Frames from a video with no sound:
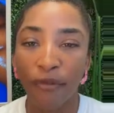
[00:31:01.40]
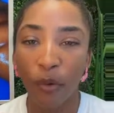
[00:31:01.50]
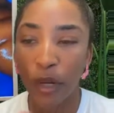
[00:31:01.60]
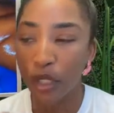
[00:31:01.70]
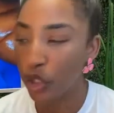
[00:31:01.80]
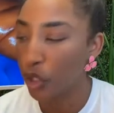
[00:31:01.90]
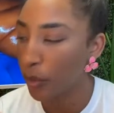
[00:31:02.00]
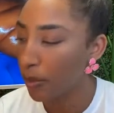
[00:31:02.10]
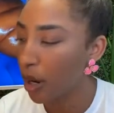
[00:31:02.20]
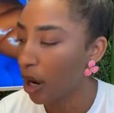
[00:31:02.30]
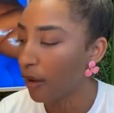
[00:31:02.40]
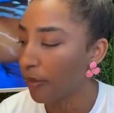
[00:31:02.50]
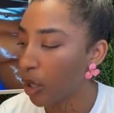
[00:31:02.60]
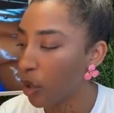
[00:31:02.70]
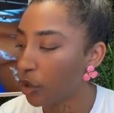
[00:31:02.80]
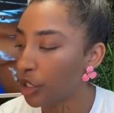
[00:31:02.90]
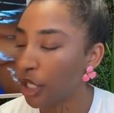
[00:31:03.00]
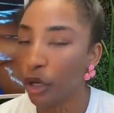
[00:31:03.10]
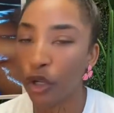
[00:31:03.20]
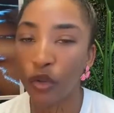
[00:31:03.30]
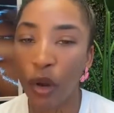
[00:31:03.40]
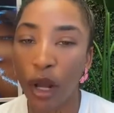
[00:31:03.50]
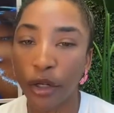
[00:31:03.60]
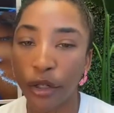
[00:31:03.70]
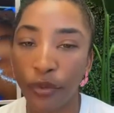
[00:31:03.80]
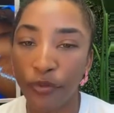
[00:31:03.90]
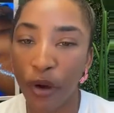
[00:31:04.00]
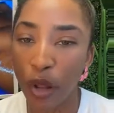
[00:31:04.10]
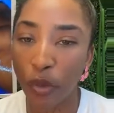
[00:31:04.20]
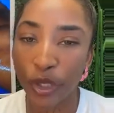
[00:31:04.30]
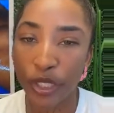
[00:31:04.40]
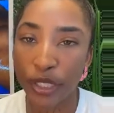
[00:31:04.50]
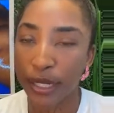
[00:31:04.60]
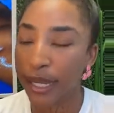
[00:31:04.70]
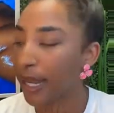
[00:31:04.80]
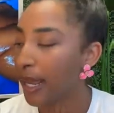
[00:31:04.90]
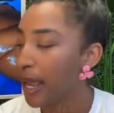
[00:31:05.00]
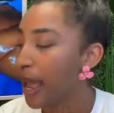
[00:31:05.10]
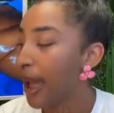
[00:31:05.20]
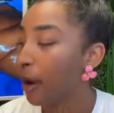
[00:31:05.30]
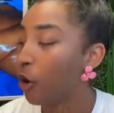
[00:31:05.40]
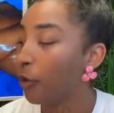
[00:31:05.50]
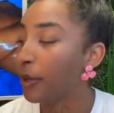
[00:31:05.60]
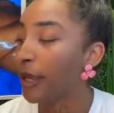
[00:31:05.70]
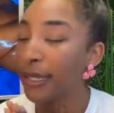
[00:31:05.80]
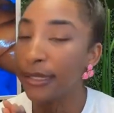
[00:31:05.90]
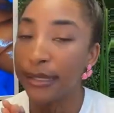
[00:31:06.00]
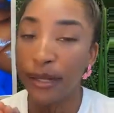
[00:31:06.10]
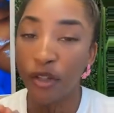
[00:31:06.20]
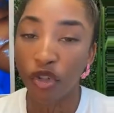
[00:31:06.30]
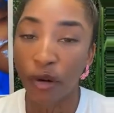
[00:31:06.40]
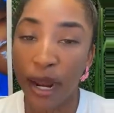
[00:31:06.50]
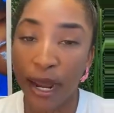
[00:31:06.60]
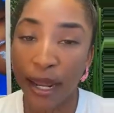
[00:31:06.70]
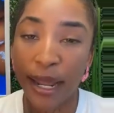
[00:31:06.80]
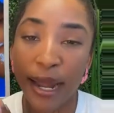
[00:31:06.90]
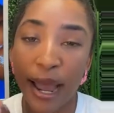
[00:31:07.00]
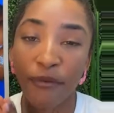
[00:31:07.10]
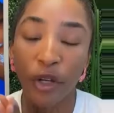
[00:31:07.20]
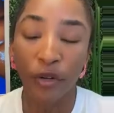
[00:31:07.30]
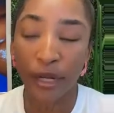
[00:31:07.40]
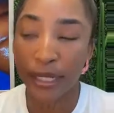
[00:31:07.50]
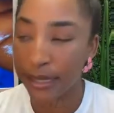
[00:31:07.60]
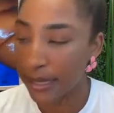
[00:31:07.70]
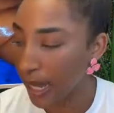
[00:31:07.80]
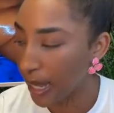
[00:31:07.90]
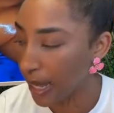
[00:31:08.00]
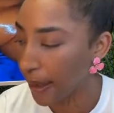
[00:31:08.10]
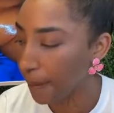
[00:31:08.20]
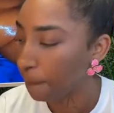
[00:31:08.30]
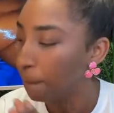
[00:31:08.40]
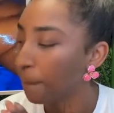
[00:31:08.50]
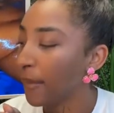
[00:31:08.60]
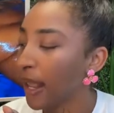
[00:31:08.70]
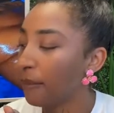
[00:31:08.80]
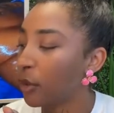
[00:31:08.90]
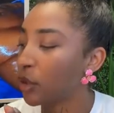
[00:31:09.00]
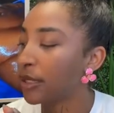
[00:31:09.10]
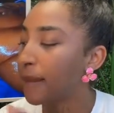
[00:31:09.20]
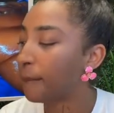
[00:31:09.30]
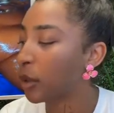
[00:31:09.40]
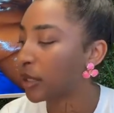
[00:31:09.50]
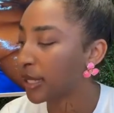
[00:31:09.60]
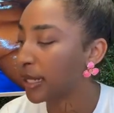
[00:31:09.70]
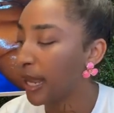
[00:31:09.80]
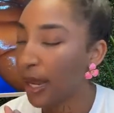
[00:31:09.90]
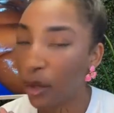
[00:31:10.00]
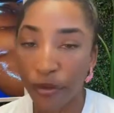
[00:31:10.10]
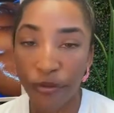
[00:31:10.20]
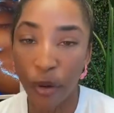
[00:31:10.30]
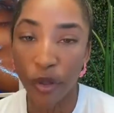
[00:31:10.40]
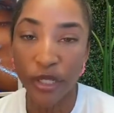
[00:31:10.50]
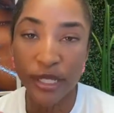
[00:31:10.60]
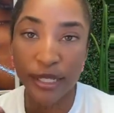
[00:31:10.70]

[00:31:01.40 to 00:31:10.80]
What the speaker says: everyone tomorrow. Shout out to all our new followers today. I hope you guys stay dry and have a great day. And most importantly, I look forward to